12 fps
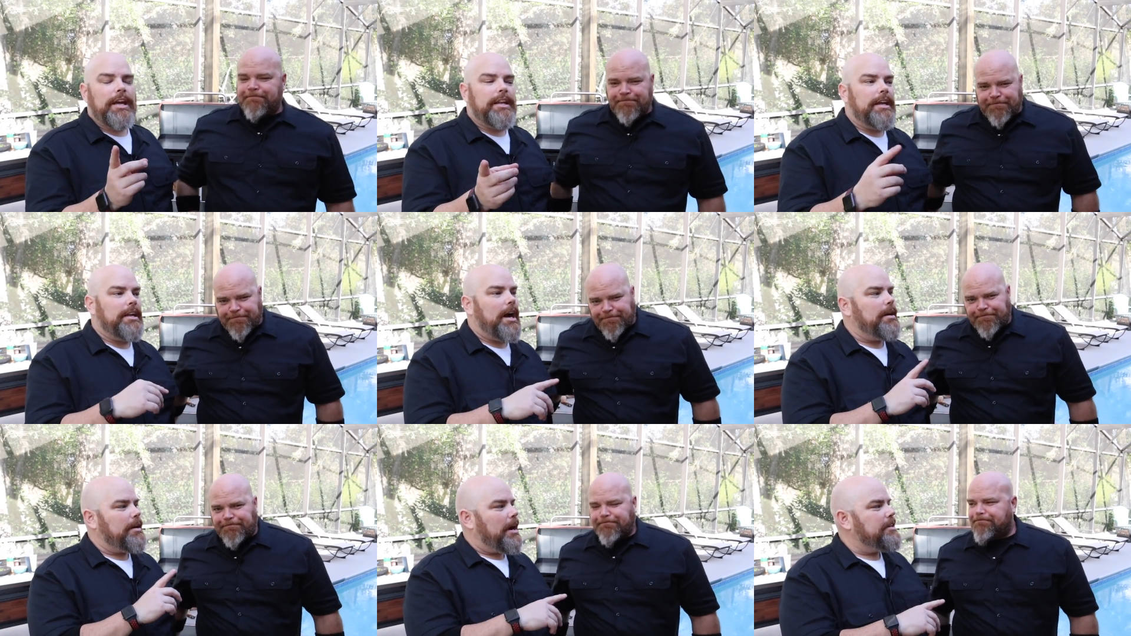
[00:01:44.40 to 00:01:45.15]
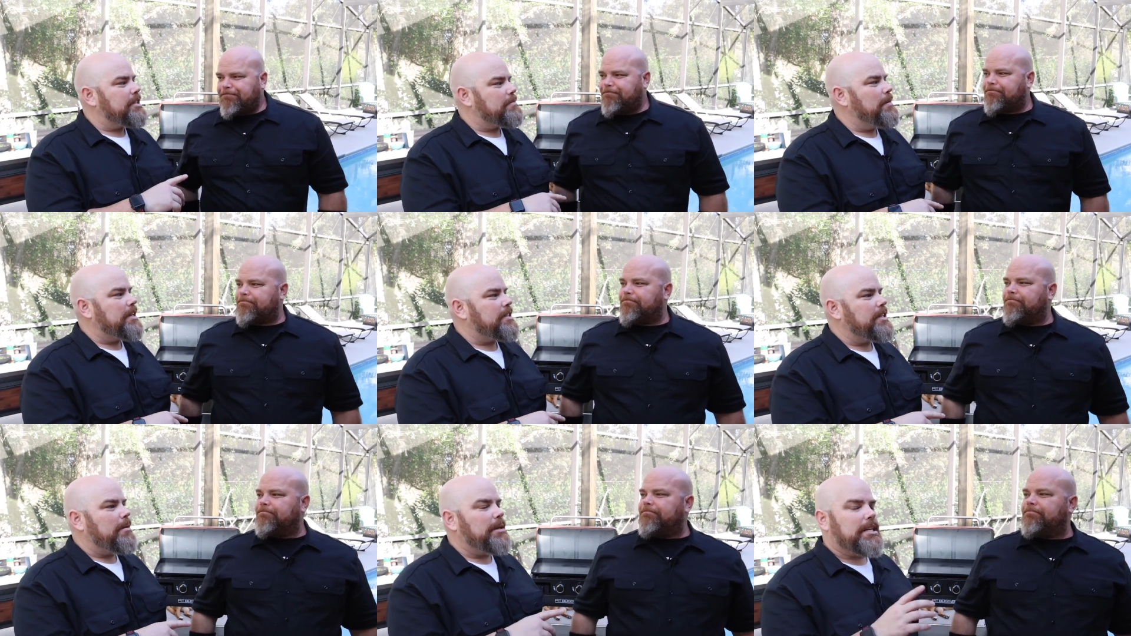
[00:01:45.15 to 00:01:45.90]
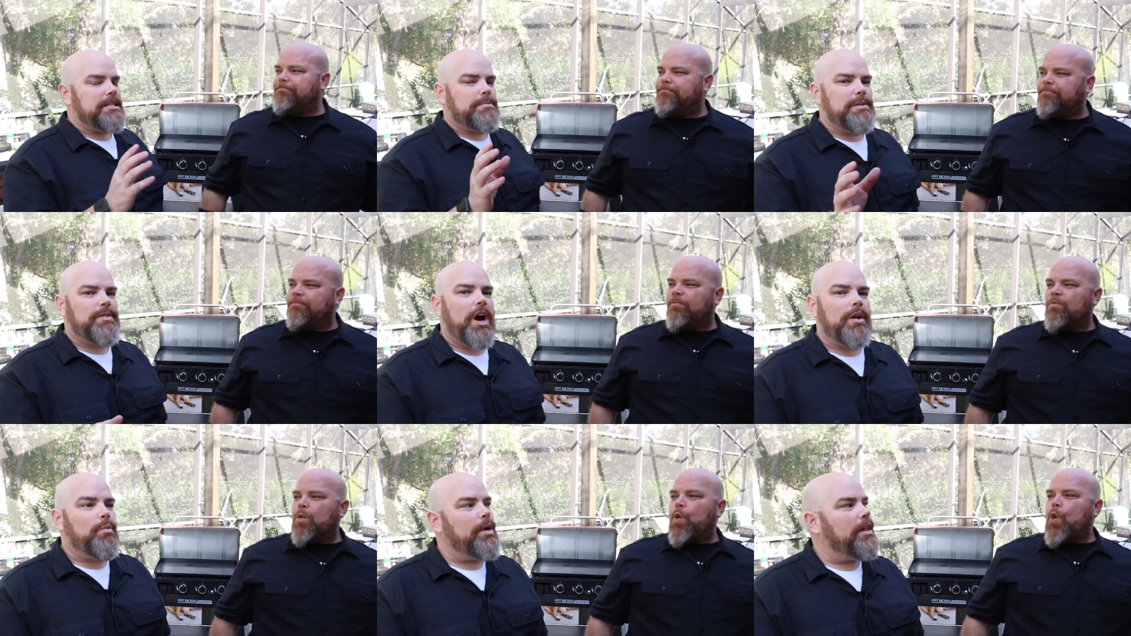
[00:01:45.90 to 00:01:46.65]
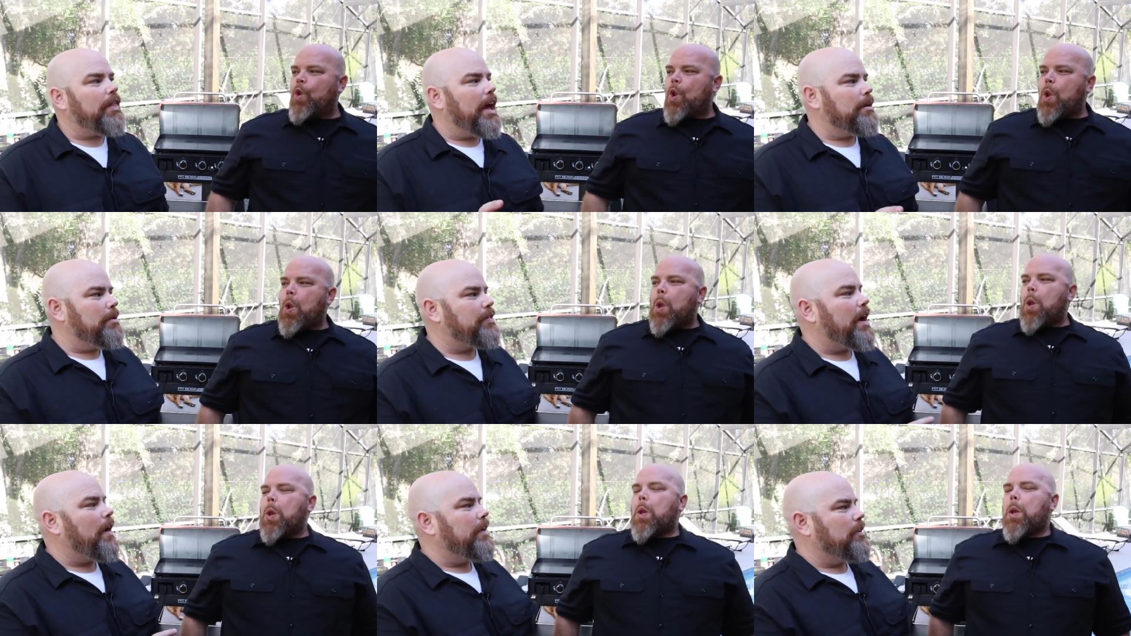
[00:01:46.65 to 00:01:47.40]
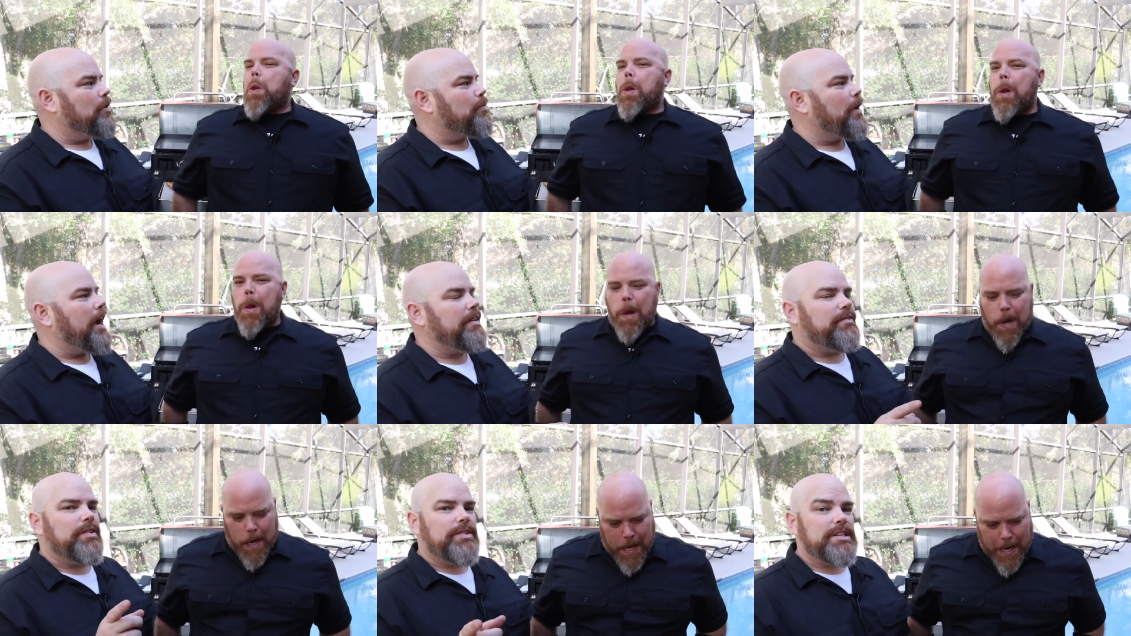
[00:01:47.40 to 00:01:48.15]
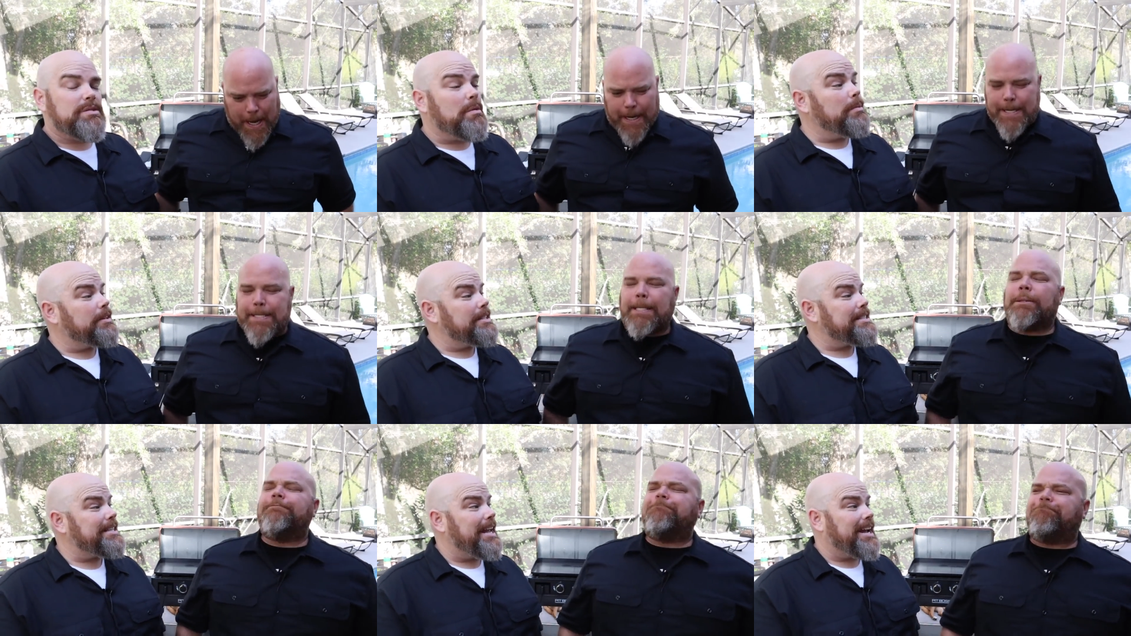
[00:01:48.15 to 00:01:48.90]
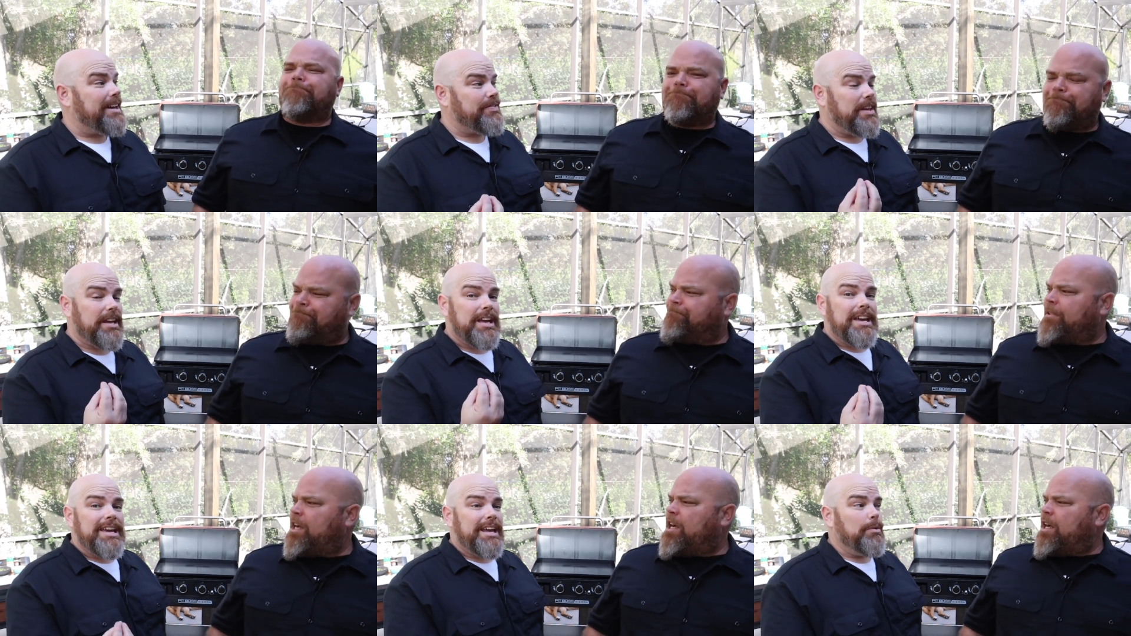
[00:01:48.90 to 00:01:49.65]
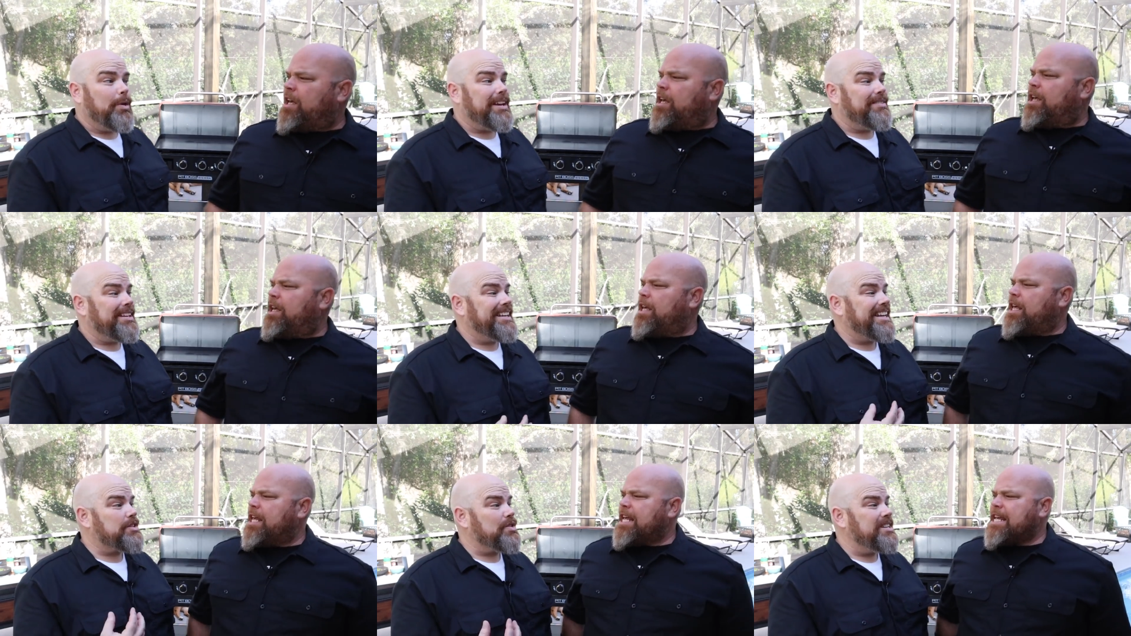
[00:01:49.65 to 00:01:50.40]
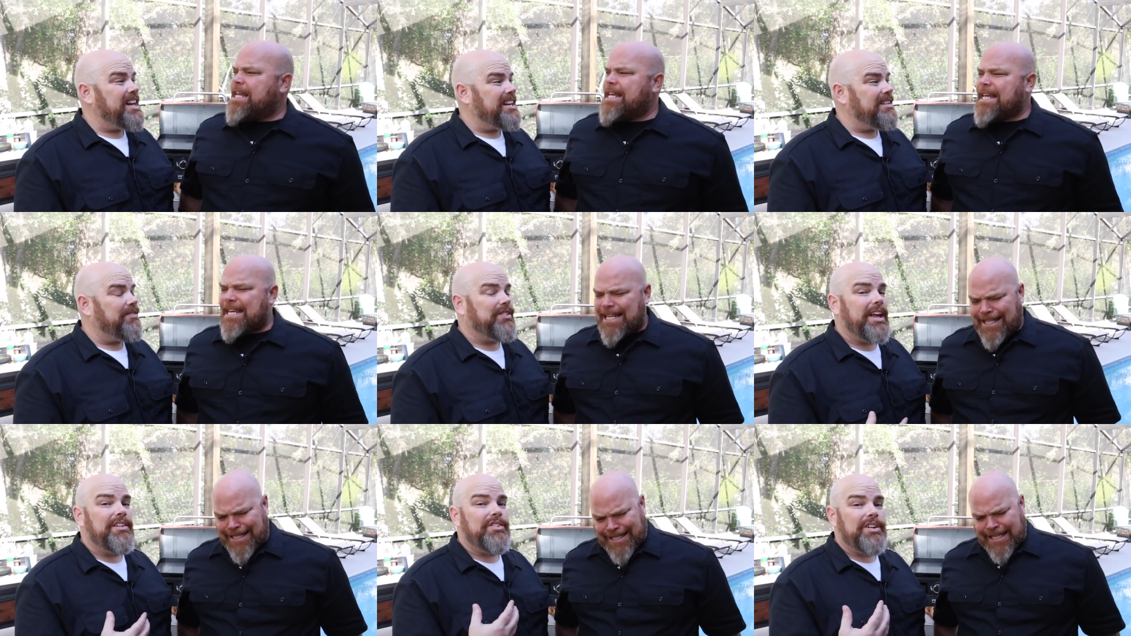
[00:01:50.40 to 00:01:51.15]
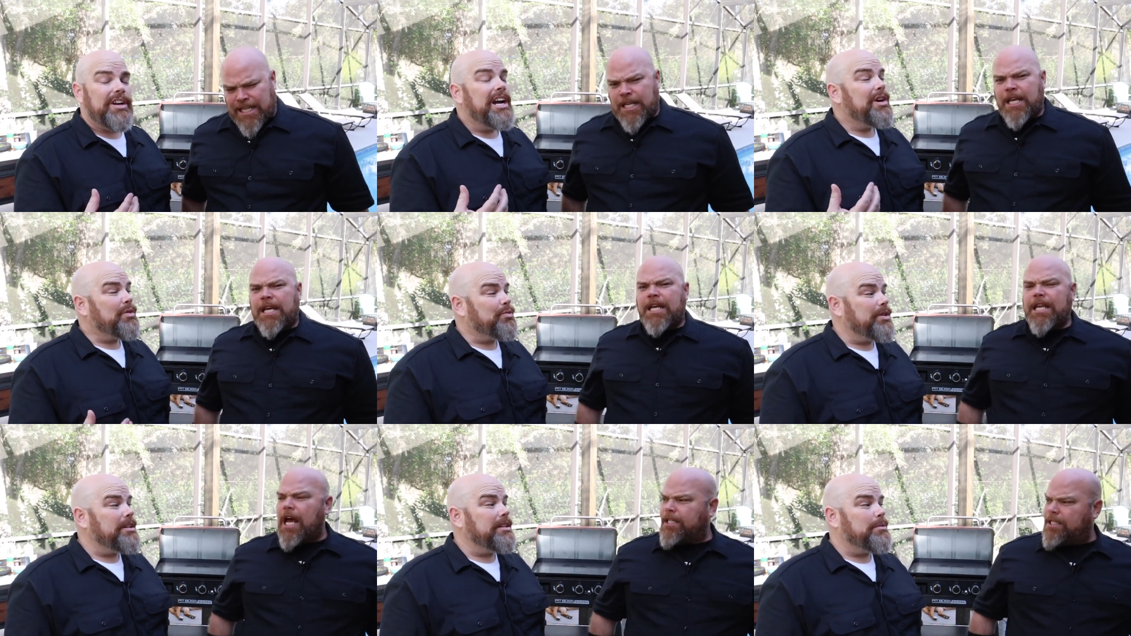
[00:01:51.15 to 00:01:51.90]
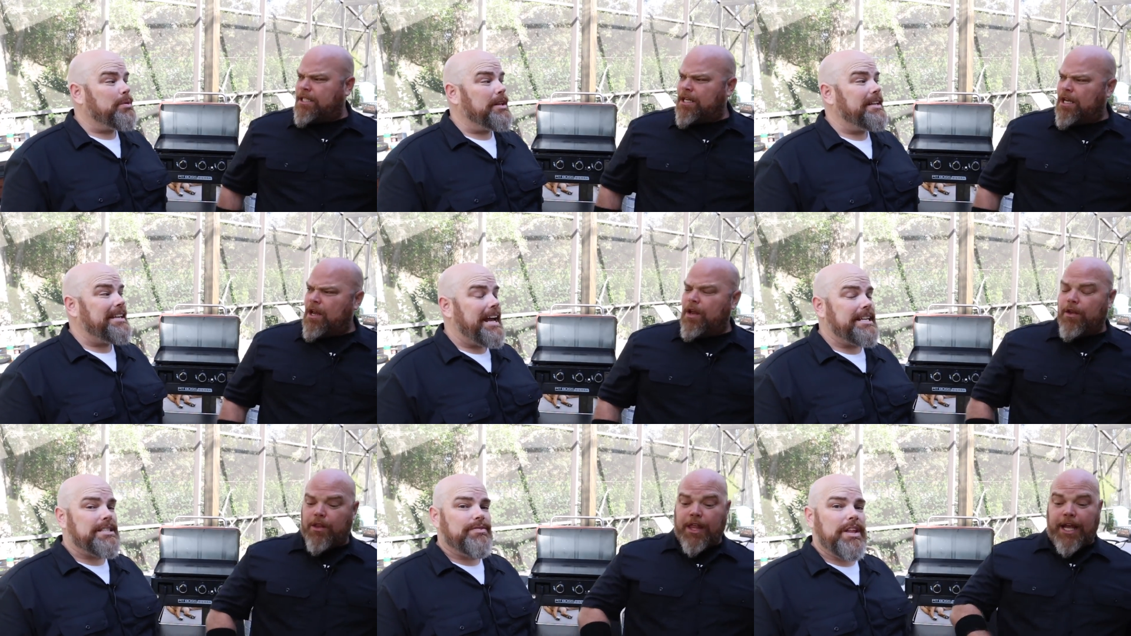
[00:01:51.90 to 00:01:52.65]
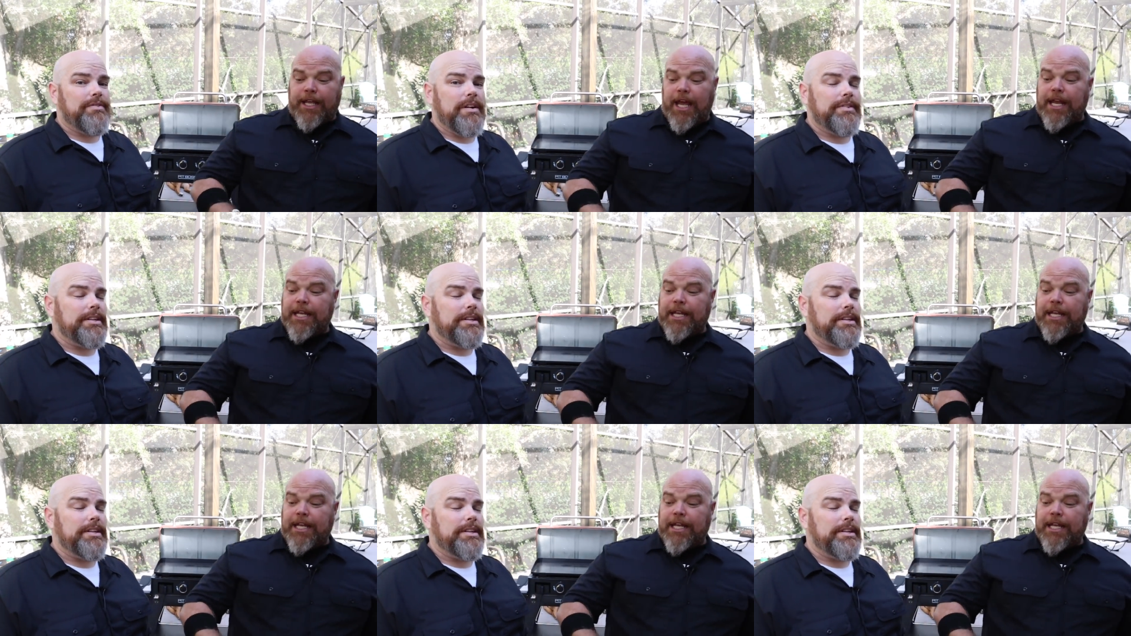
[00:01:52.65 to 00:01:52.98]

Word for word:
Speaker 1: and I just mentioned that because we've gone with and without, and you're right. For this one with the steak, I think it will give it an extra nutty flavor. Really, really enhance the flavor.